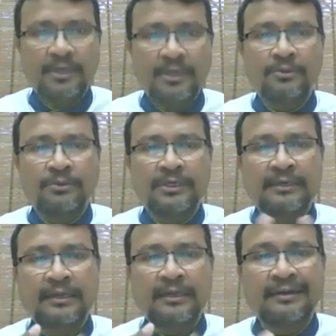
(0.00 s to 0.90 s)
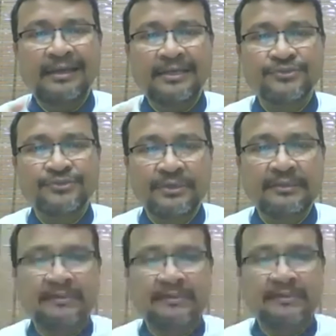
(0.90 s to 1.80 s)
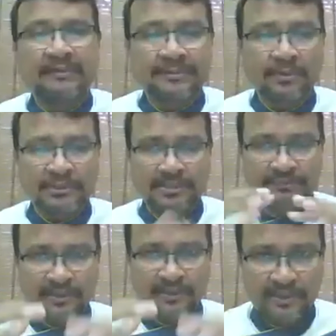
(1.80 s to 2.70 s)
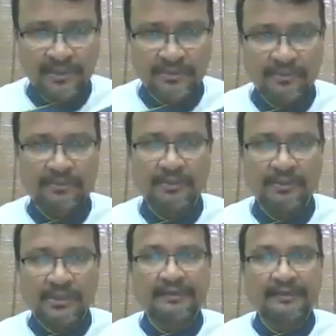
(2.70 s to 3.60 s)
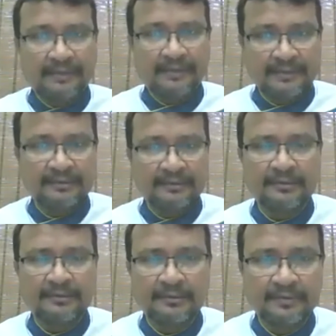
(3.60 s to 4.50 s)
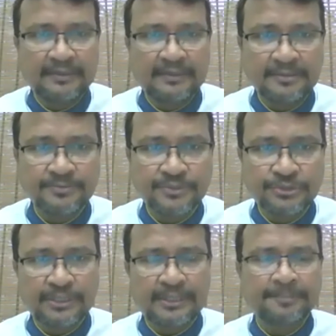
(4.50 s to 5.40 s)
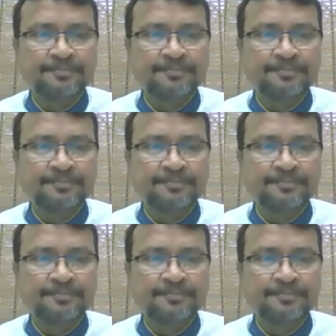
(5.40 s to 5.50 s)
gluten and naturally the rising process will be you know declined uh, when it comes to that